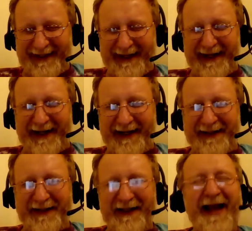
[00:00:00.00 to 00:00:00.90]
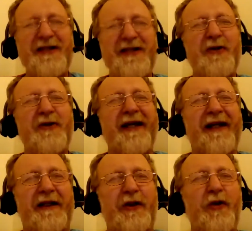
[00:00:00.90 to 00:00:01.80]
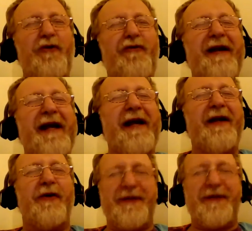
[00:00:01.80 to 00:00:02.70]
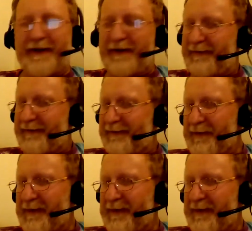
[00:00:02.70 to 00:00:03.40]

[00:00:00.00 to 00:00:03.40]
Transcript: And as you tell it, you create yourself.